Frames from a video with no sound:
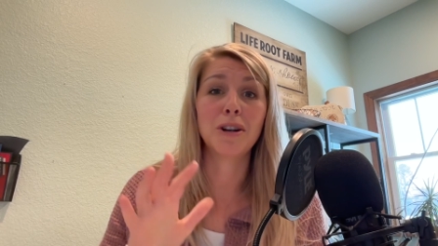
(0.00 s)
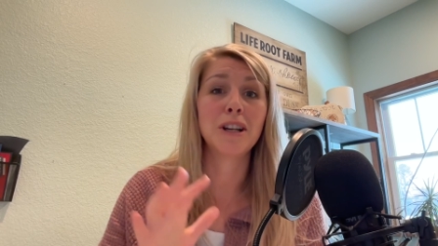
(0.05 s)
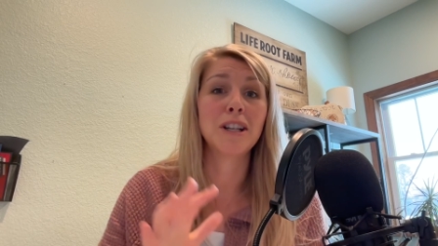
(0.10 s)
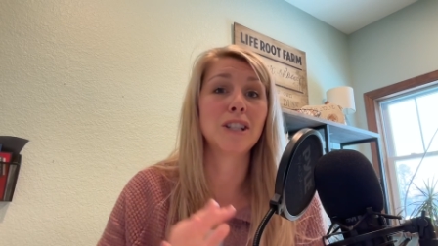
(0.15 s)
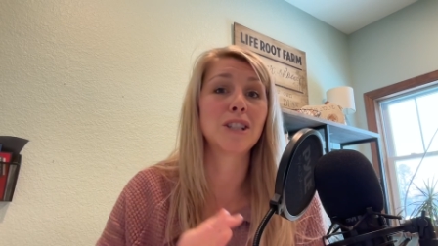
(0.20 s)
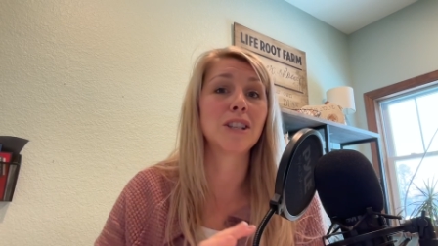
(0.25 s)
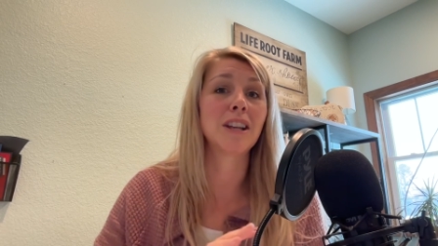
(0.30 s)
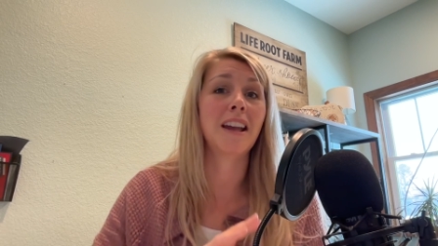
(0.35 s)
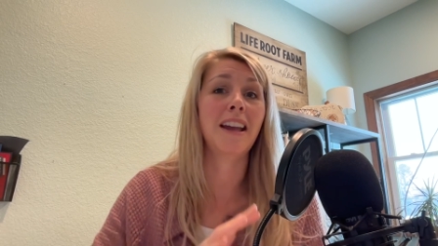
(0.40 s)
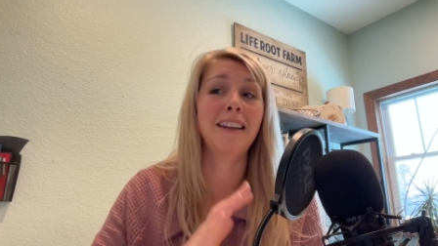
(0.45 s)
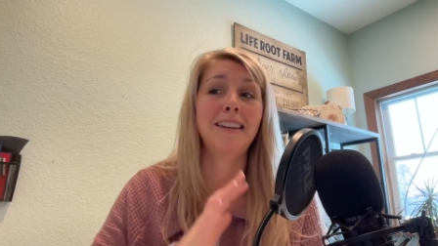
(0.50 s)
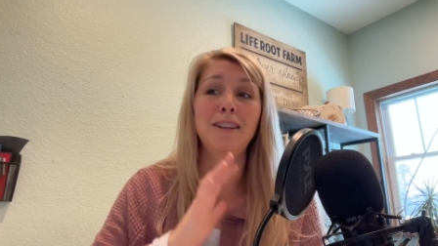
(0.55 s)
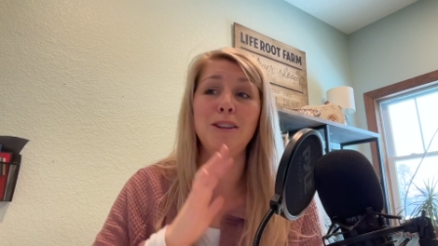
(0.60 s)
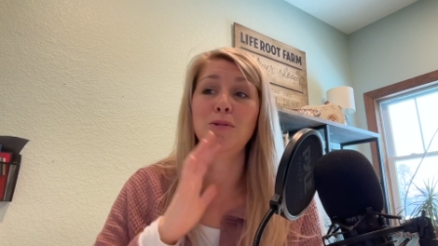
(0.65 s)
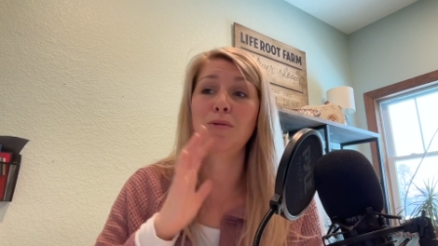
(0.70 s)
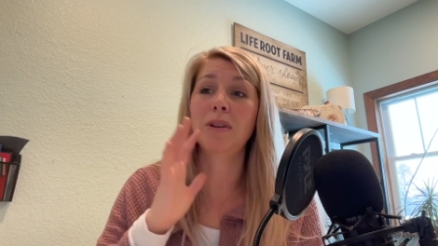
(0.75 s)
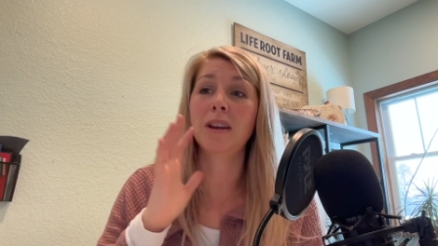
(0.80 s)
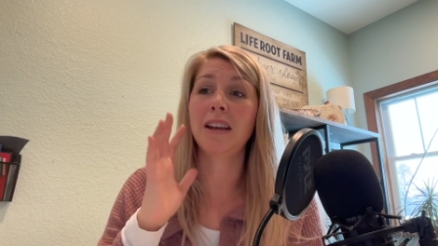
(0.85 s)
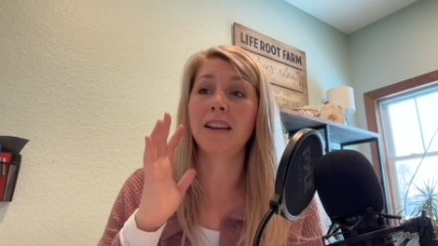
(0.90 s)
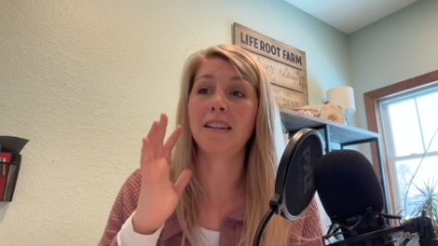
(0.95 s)
flourish, and
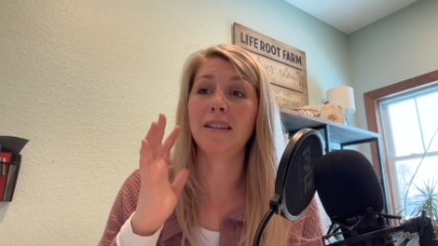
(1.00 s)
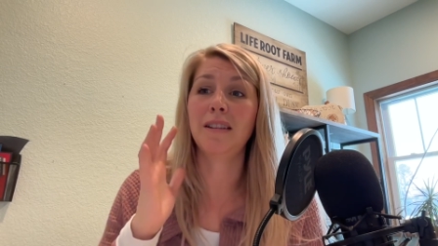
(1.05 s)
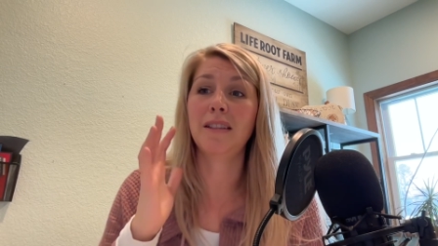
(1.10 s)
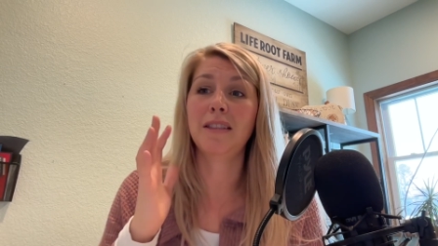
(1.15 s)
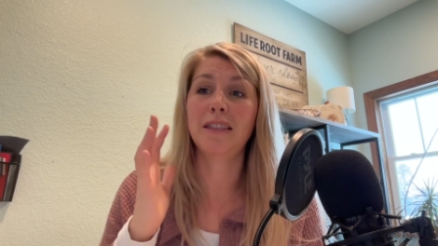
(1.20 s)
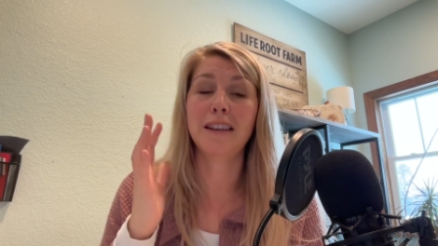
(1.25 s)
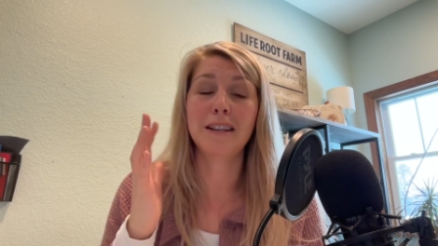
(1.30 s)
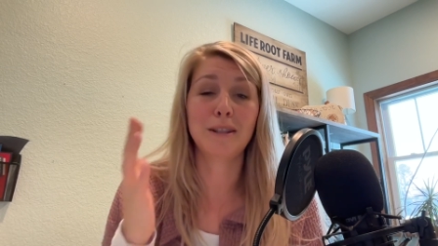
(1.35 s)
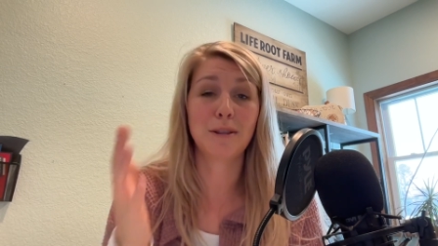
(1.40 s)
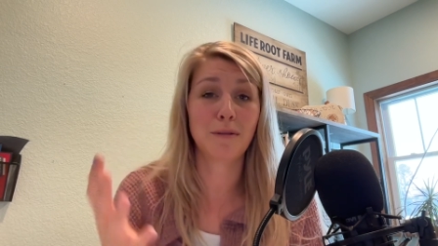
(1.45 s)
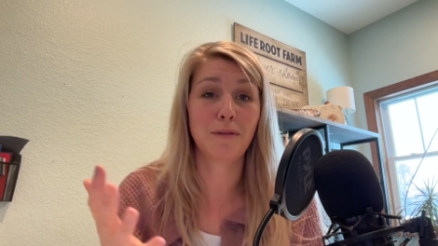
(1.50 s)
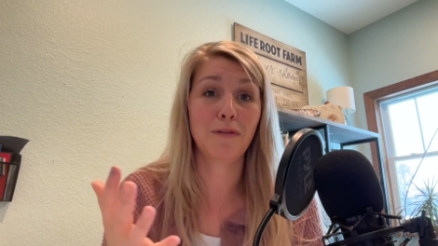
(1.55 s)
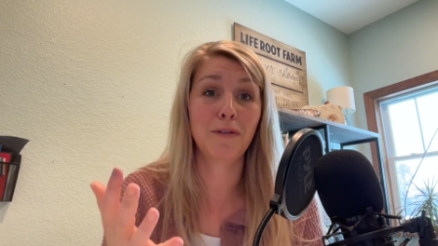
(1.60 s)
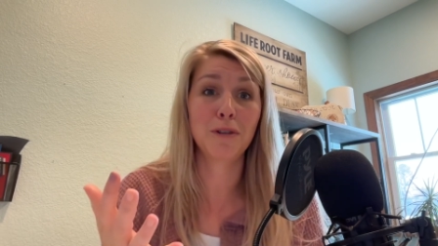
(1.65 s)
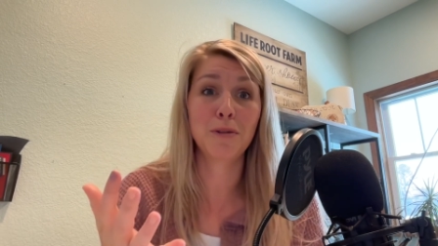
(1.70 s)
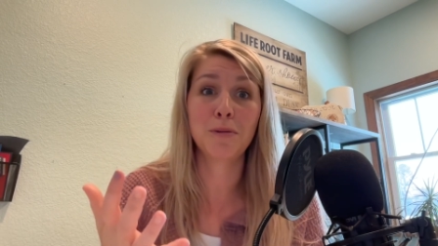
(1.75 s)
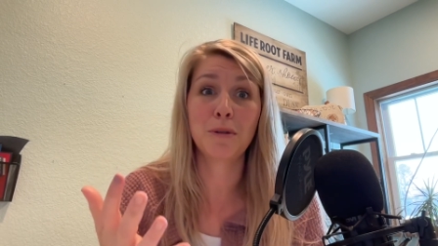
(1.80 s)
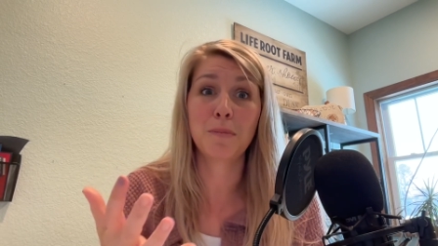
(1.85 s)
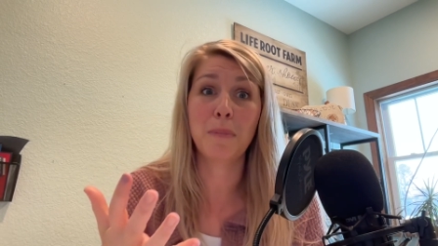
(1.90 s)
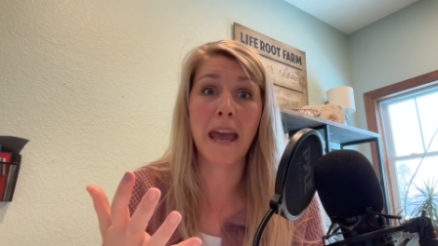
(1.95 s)
you get this
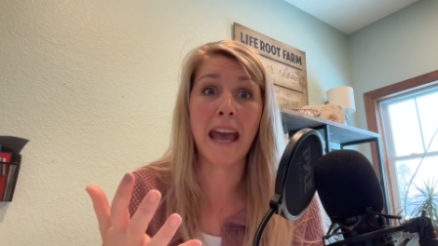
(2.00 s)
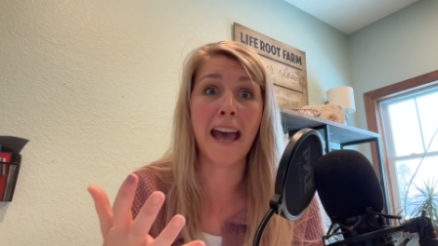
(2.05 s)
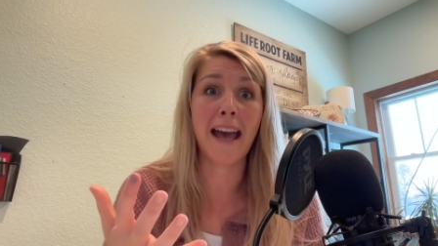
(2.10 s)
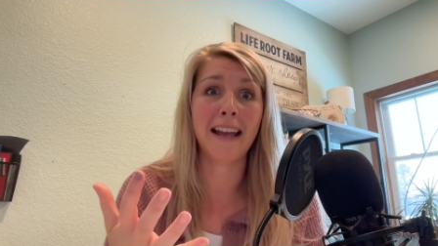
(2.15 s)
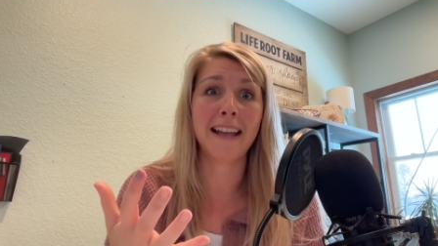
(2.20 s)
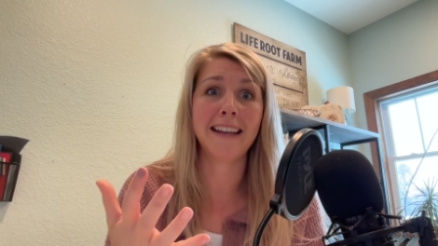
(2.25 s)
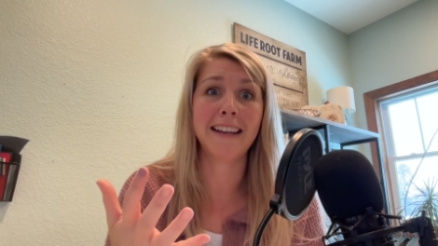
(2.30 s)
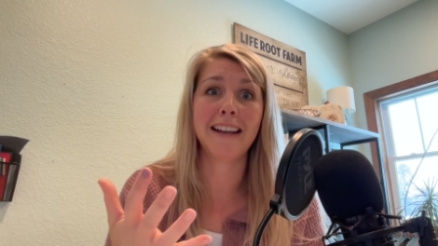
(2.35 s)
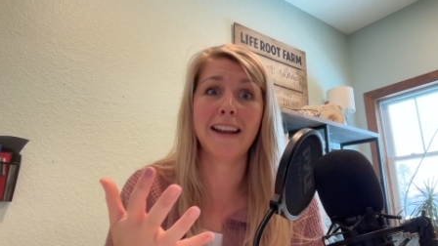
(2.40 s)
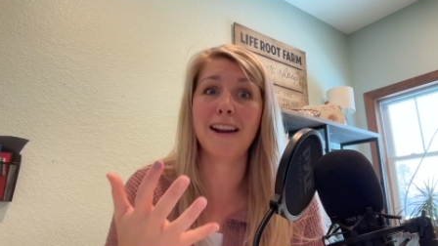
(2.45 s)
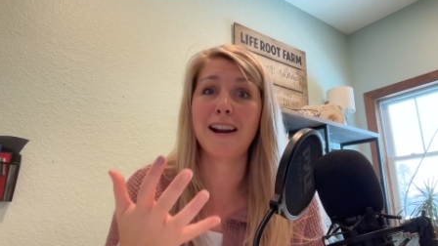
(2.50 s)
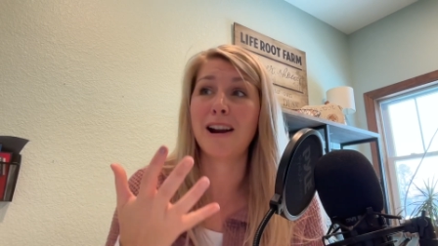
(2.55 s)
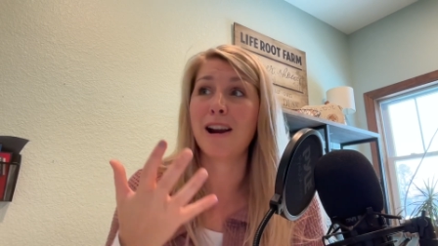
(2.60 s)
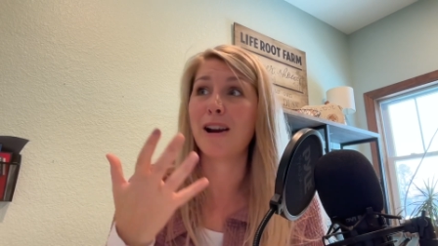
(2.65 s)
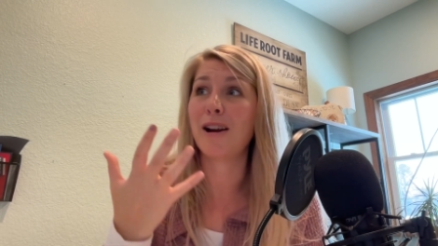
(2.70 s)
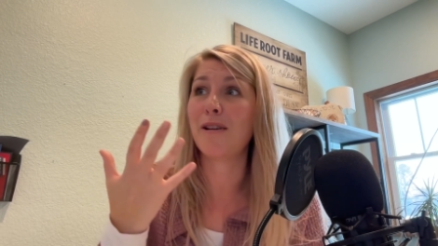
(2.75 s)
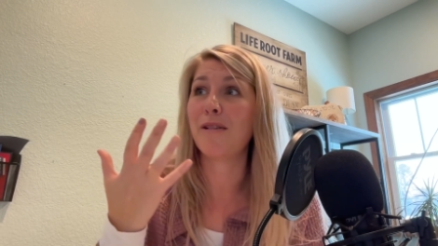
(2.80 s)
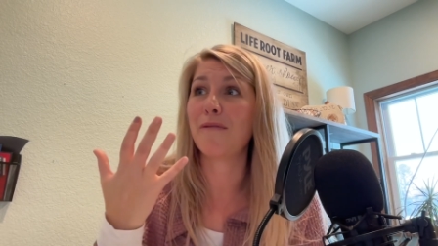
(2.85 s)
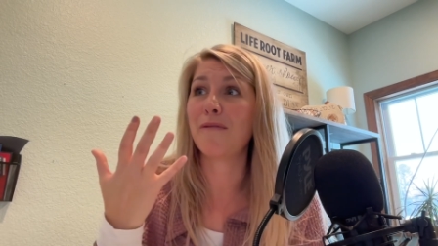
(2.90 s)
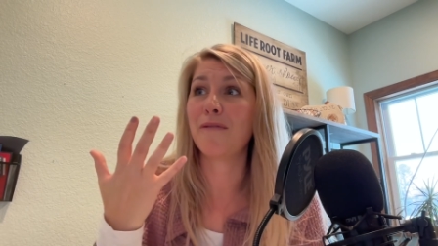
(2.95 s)
fruit back
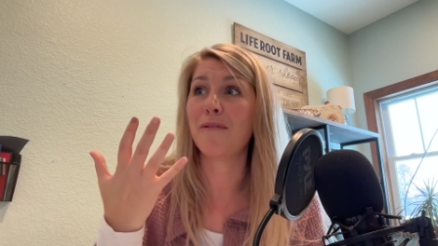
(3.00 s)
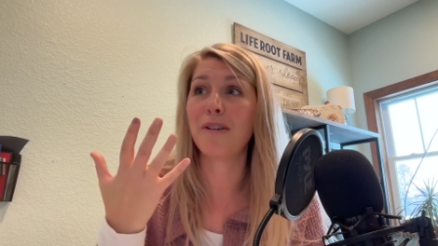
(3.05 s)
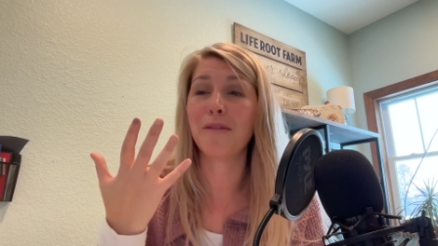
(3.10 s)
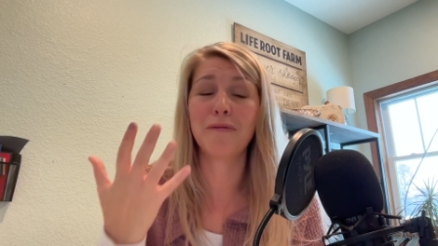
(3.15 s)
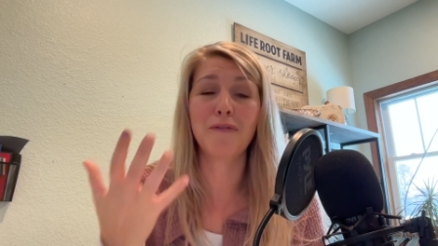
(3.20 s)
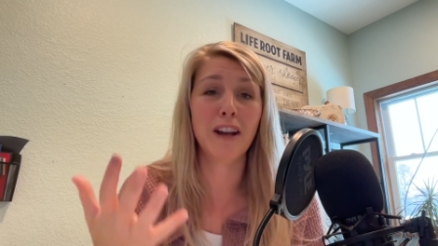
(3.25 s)
or